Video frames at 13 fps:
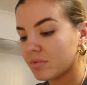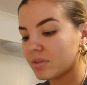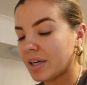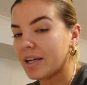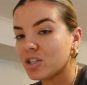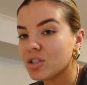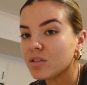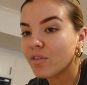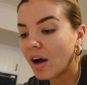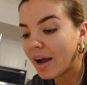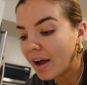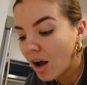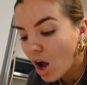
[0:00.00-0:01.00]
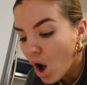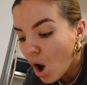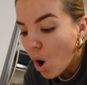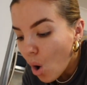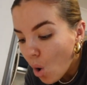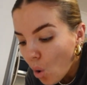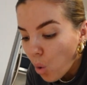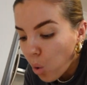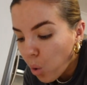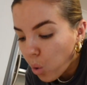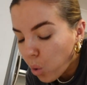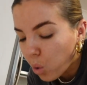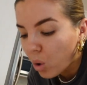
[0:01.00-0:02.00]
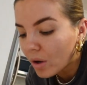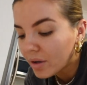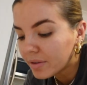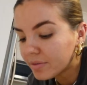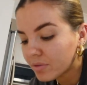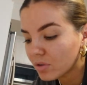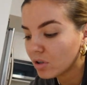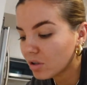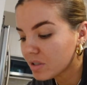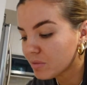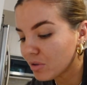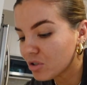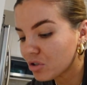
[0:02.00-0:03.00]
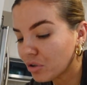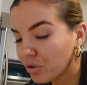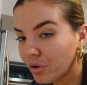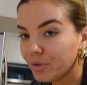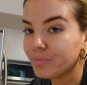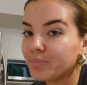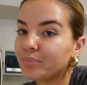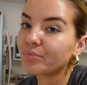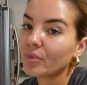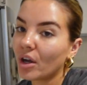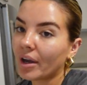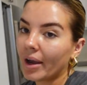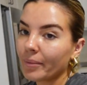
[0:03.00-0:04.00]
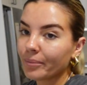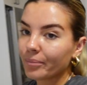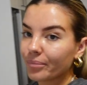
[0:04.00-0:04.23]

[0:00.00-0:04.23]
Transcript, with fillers: catches fire. Oh, smells so good. Okay.